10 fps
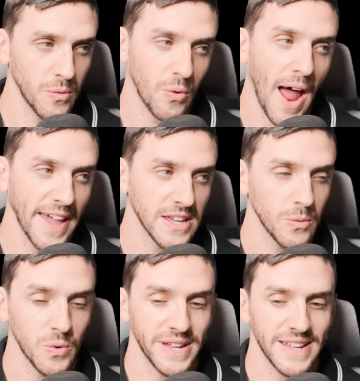Riot
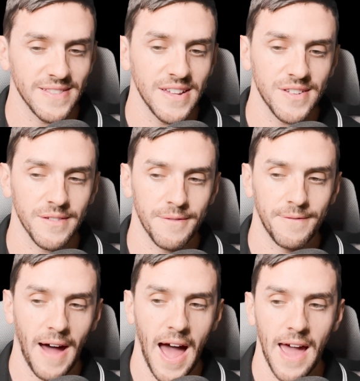would at least
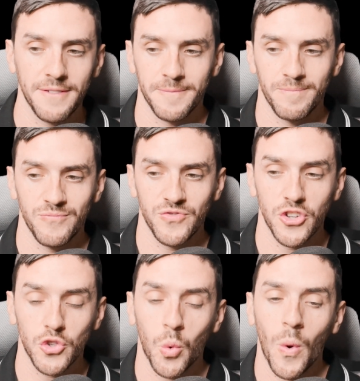5 to
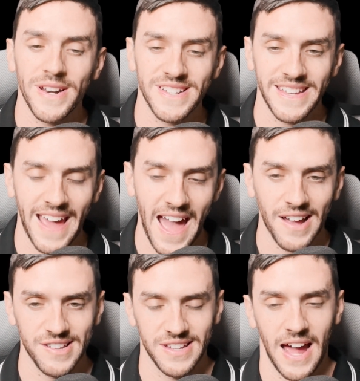
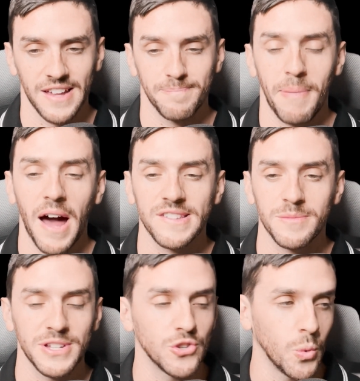20x, guys,
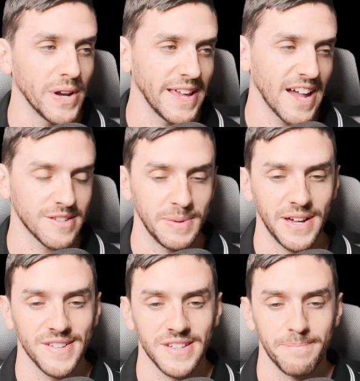possibly 20x,
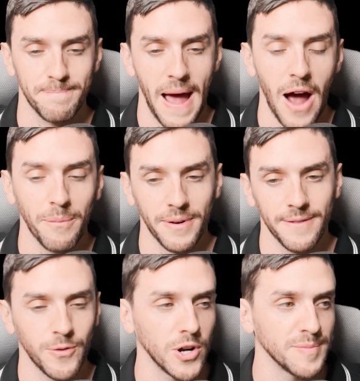because it
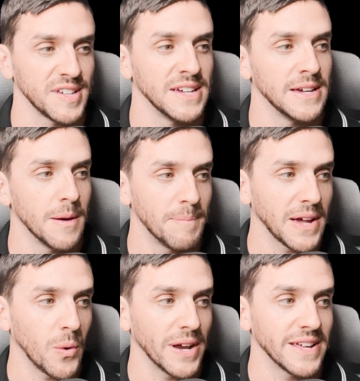outperforms
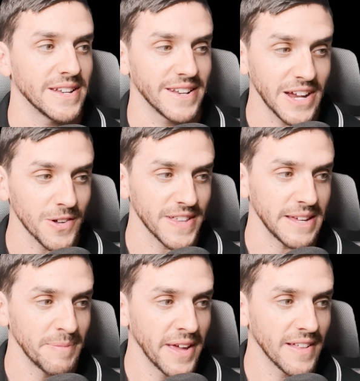Bitcoin
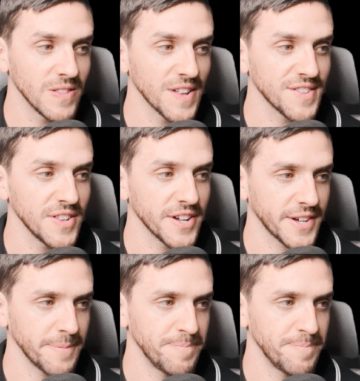nearly, let's look,